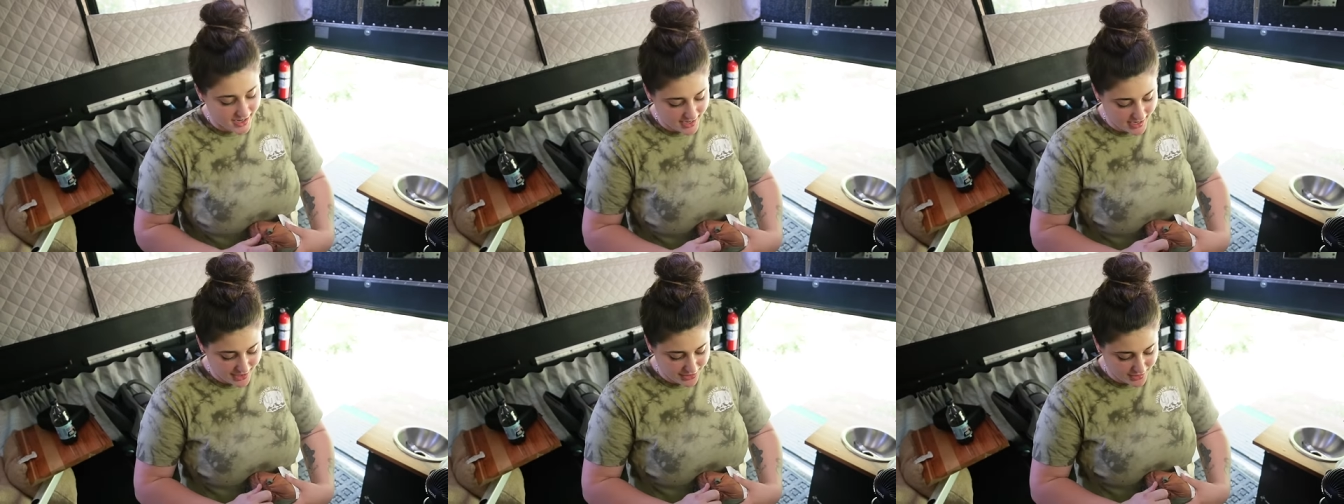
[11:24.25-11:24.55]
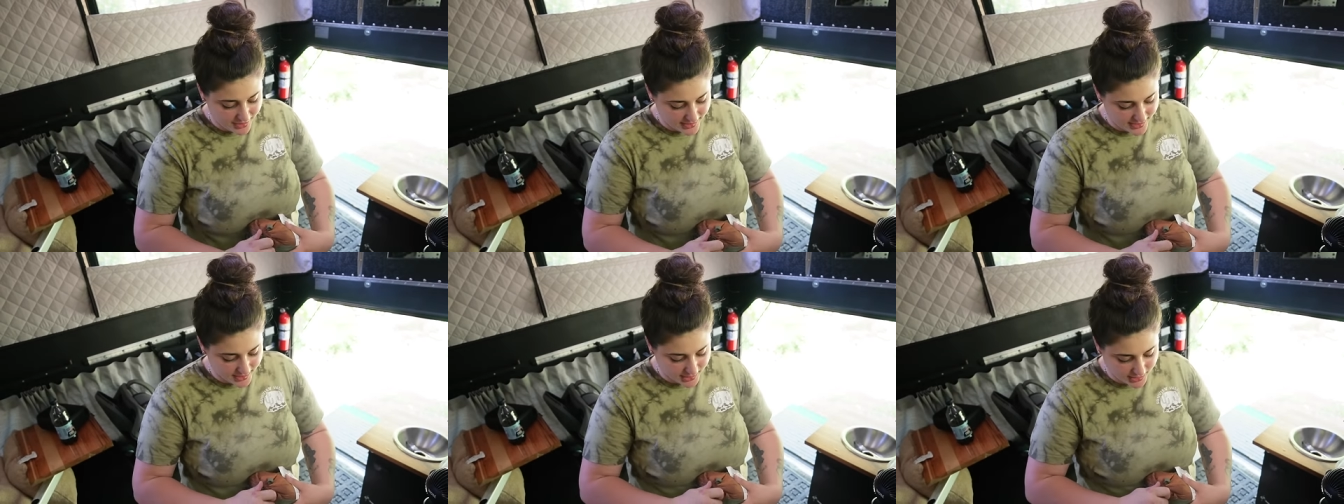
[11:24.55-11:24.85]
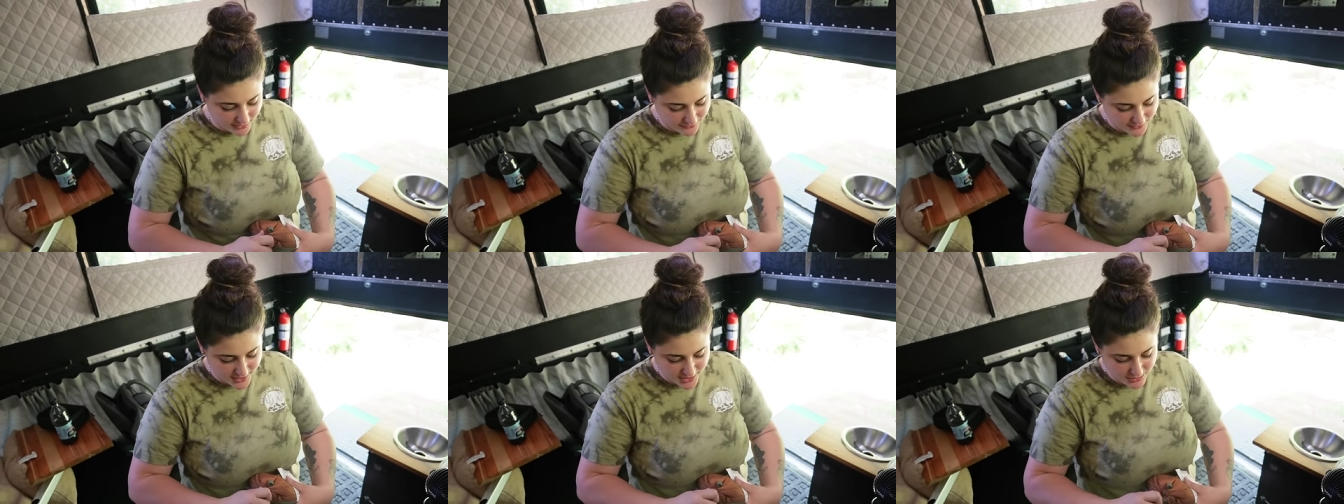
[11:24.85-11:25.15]
I thought I
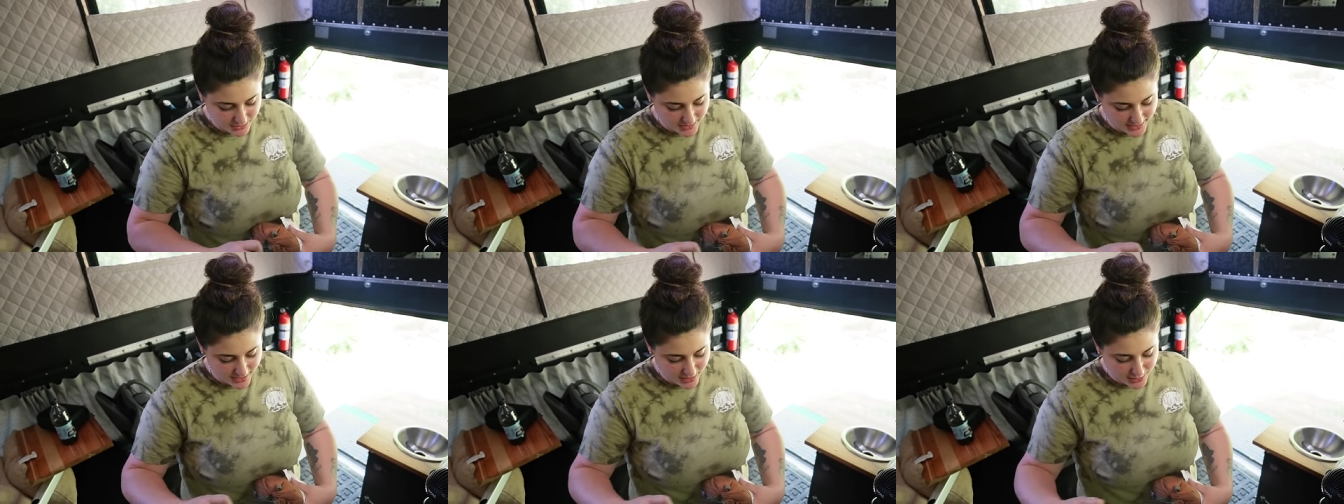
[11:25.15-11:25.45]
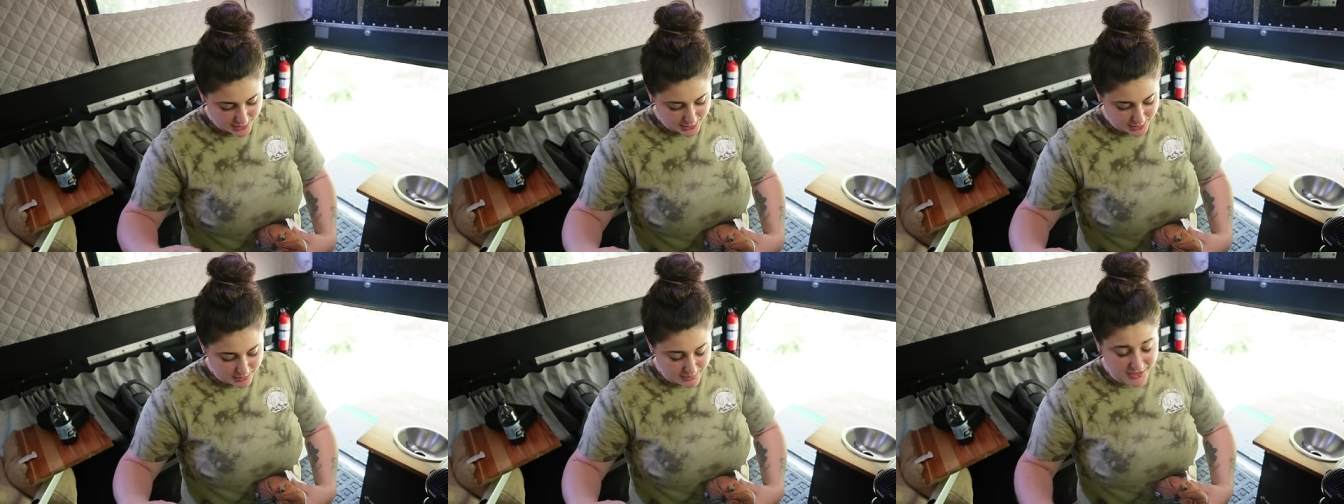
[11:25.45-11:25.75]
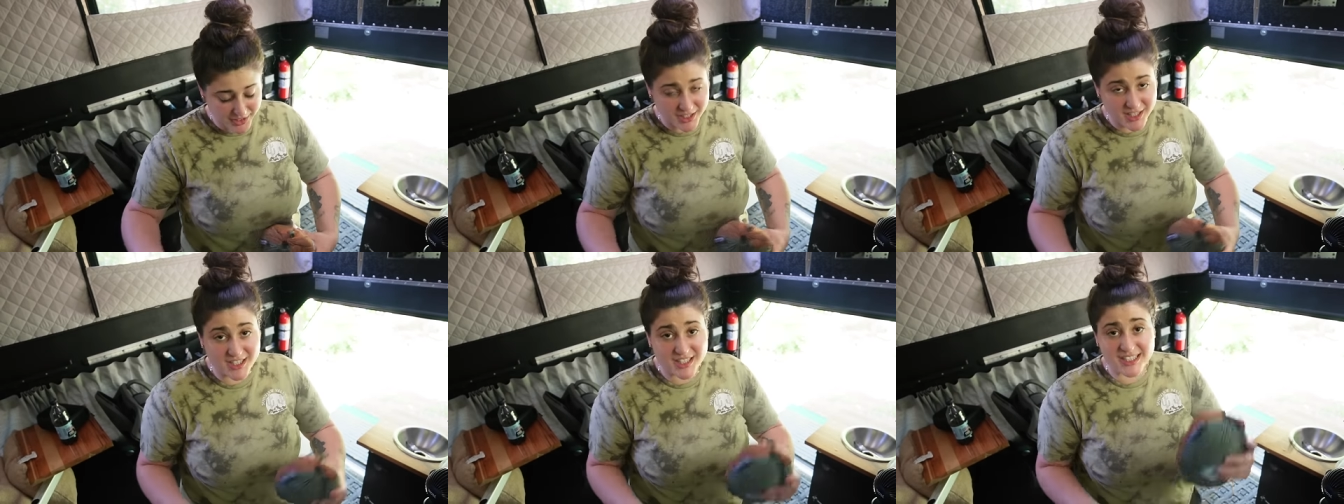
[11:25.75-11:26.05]
left this one at home,
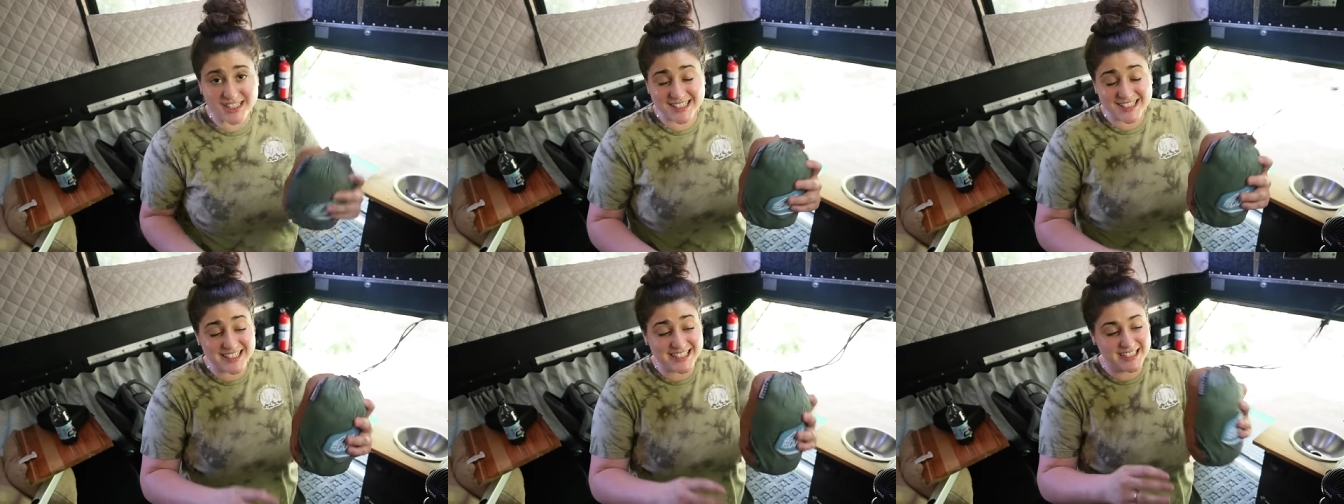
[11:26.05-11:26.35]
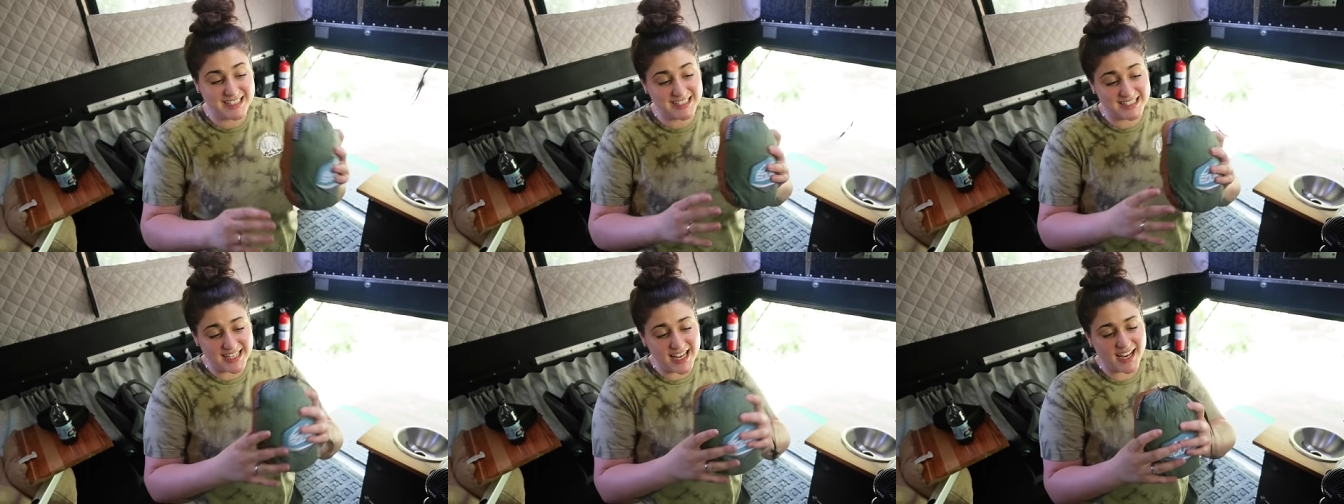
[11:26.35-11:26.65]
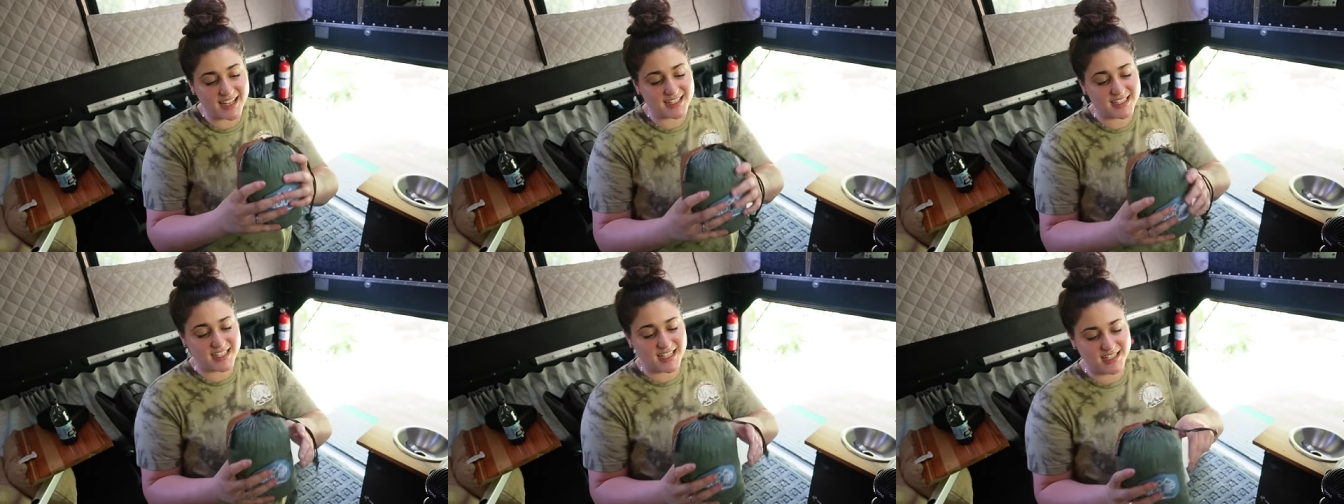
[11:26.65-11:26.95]
but this is the
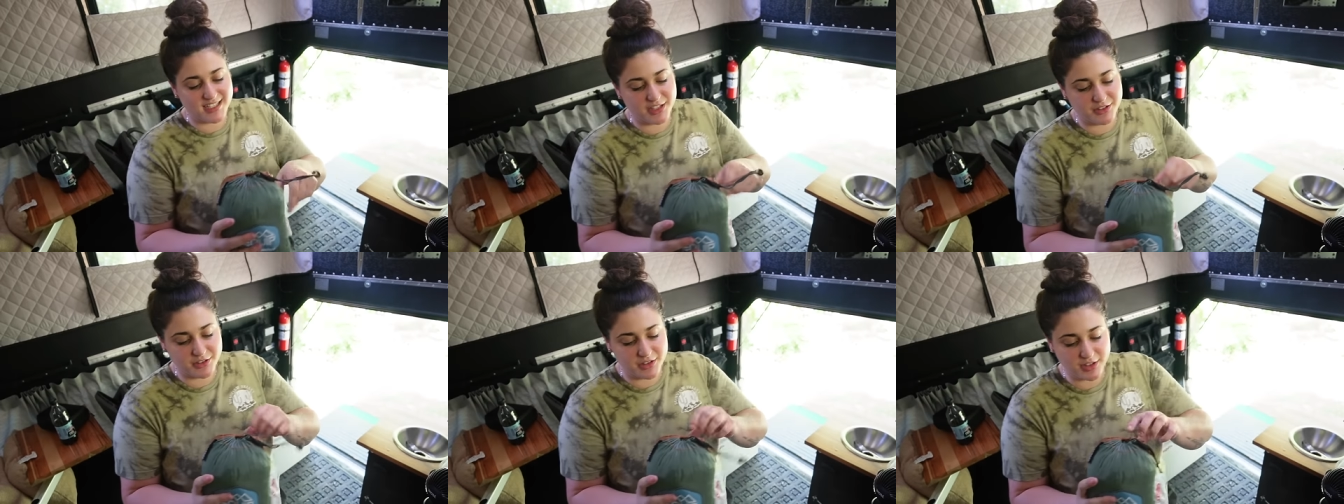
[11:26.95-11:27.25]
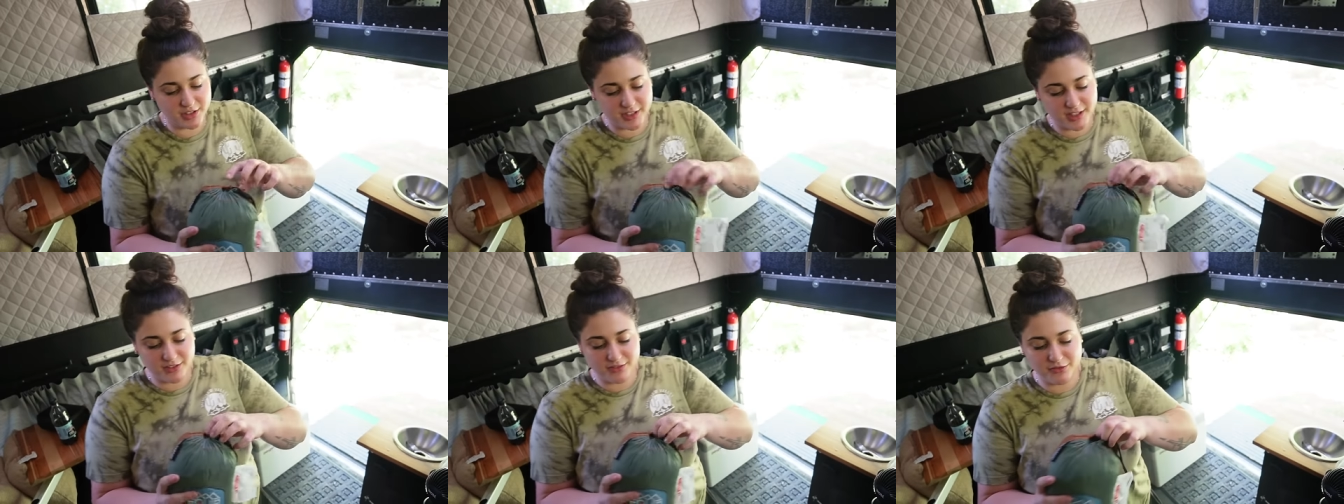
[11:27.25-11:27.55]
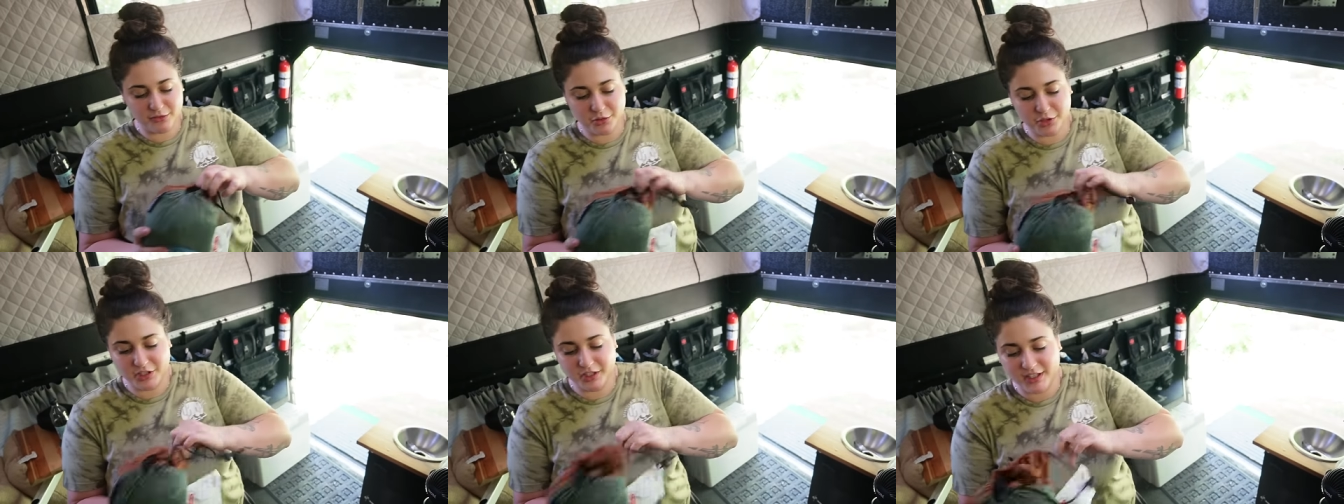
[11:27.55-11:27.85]
exact size I was looking
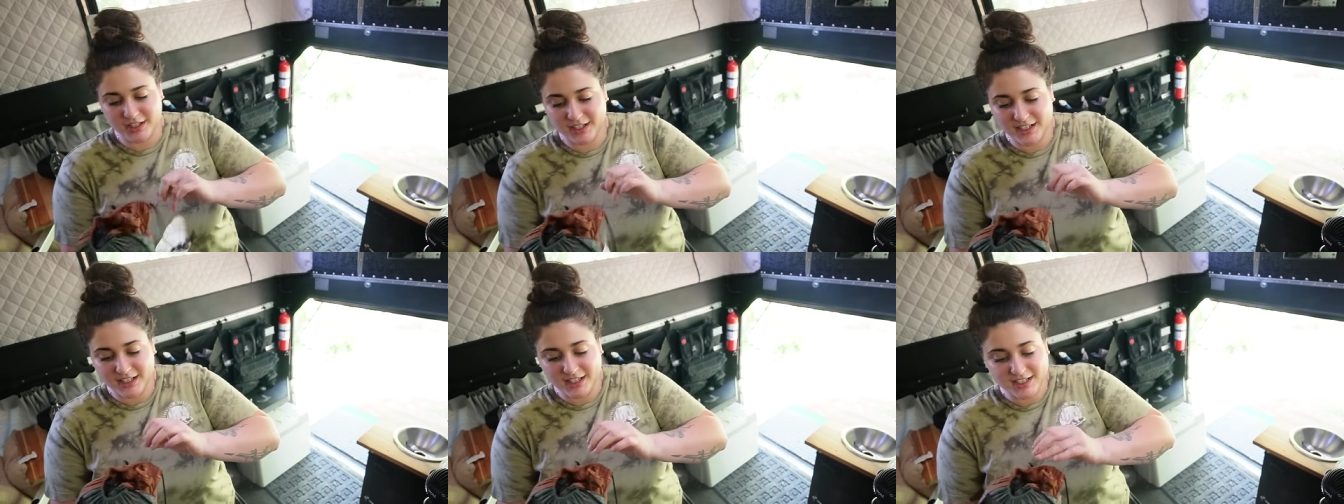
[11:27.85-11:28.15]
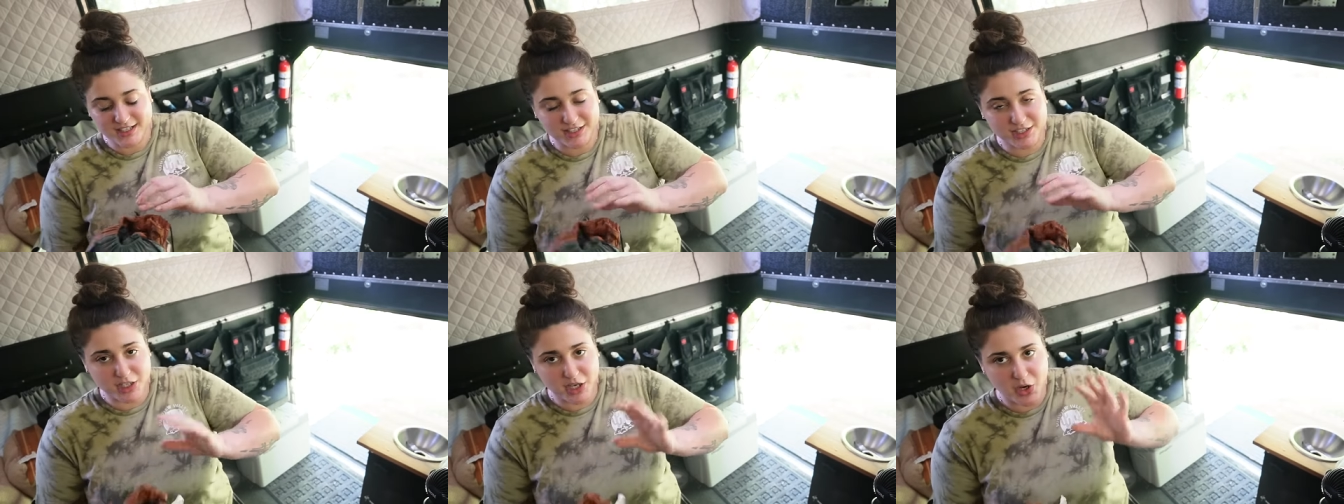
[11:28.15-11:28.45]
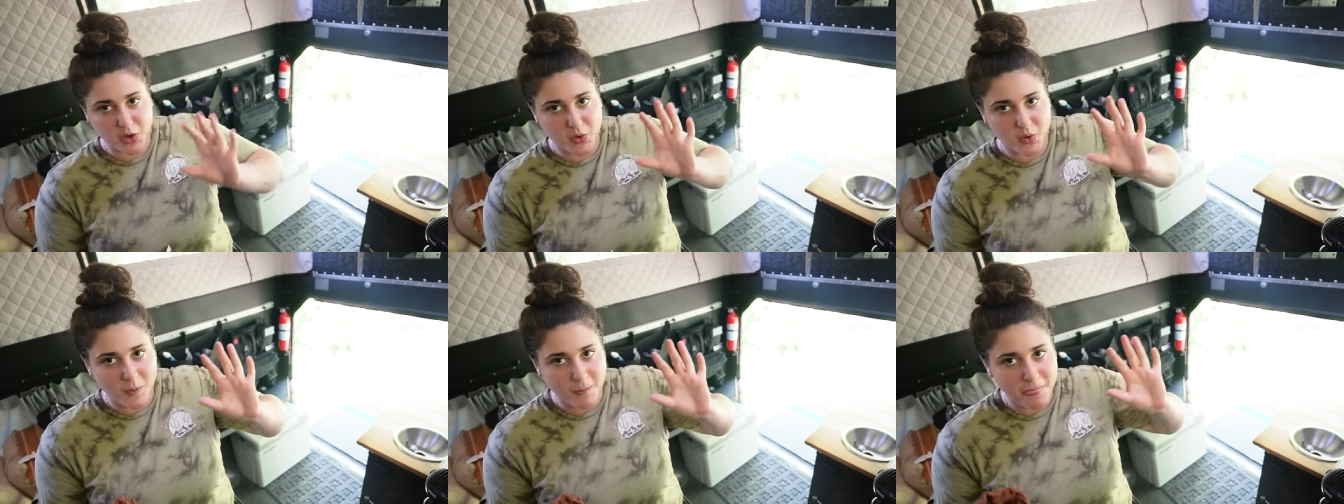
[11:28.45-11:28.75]
for.
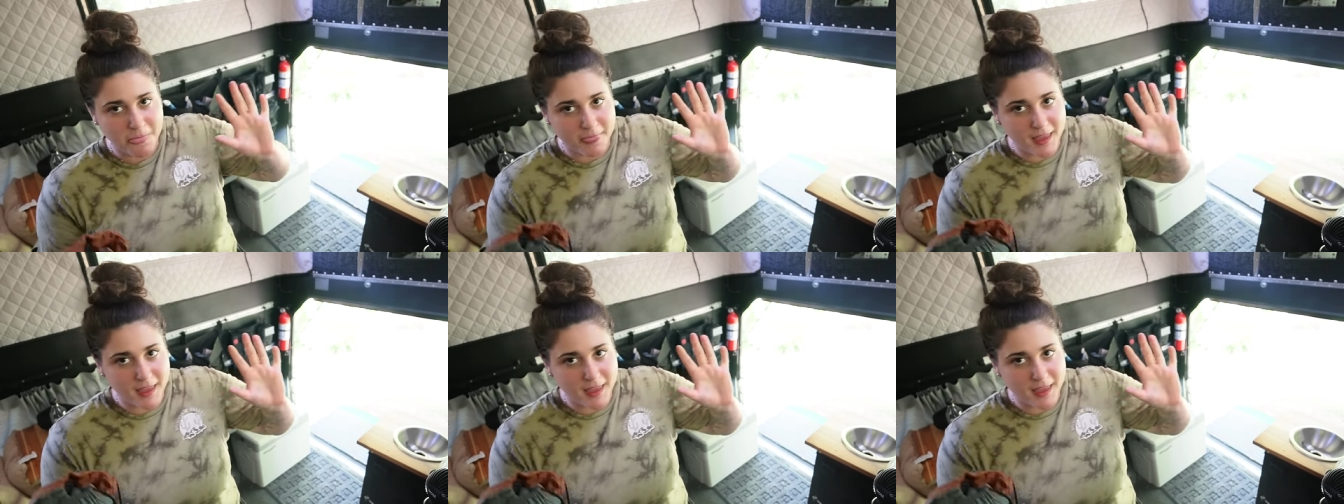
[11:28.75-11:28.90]
So